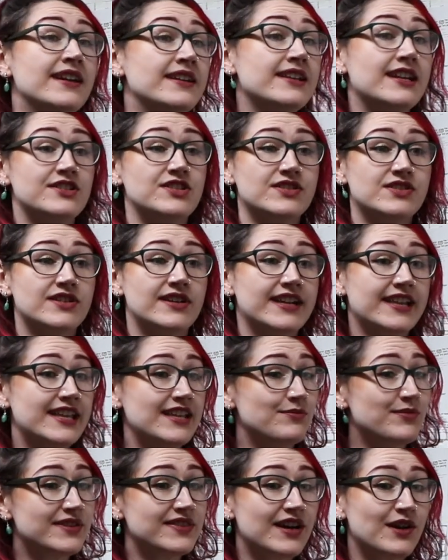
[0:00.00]
yeah, just kind of
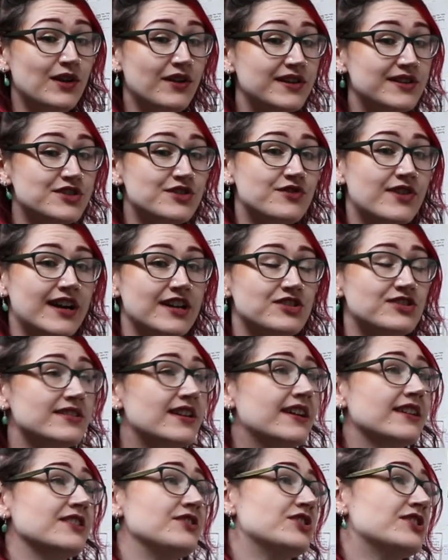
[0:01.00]
keeping that knowledge fresh
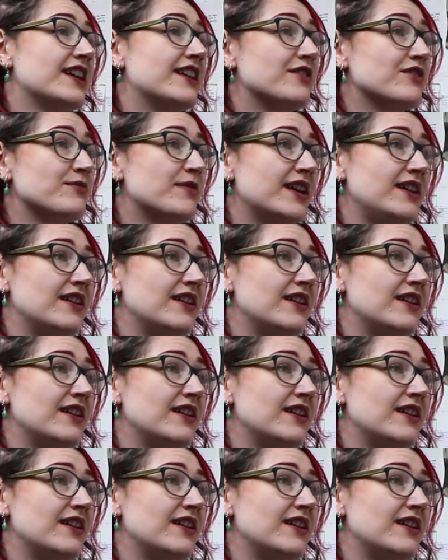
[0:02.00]
that I can share with my